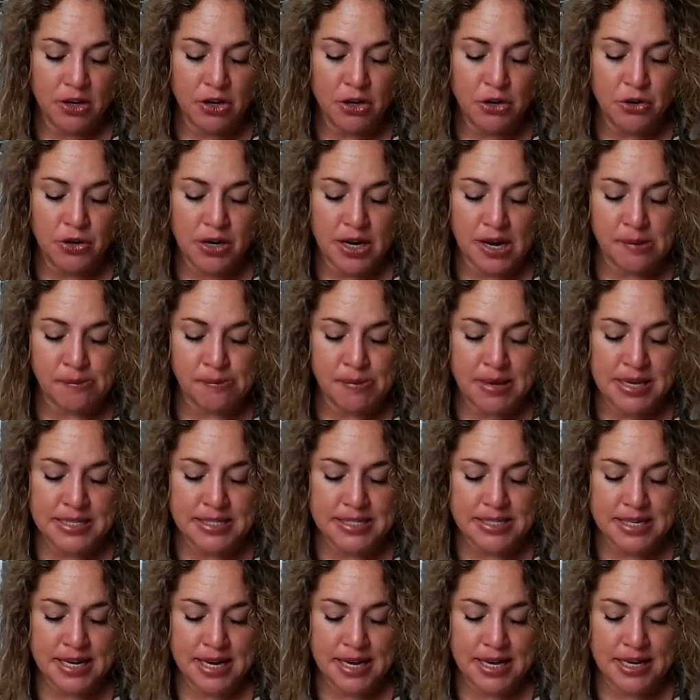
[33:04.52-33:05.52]
who
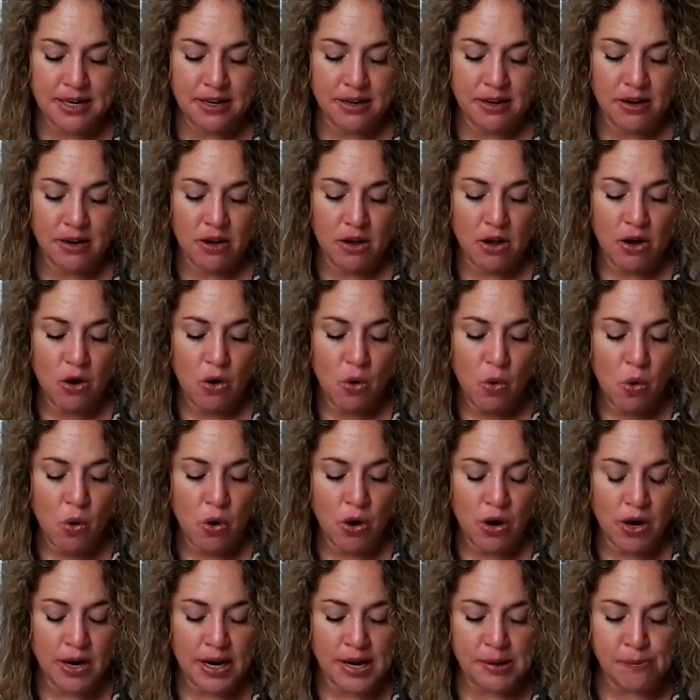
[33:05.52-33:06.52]
commits it,
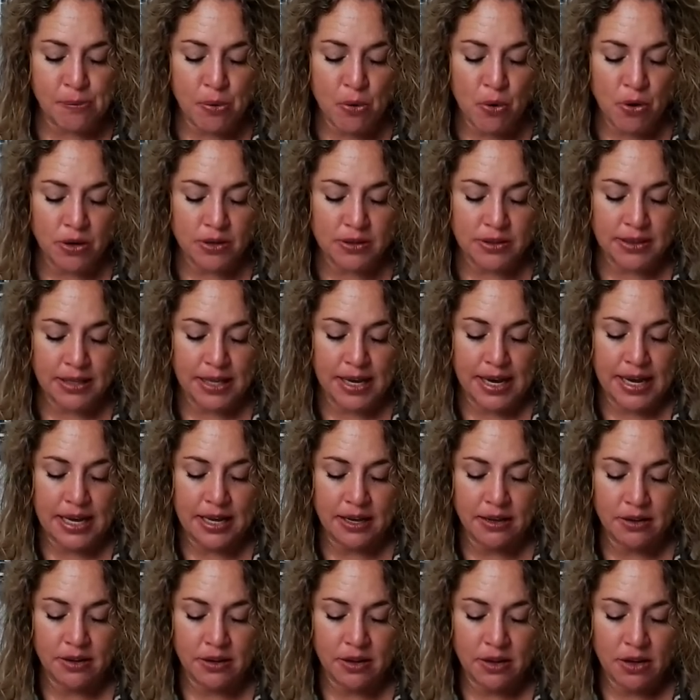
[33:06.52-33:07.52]
or importantly,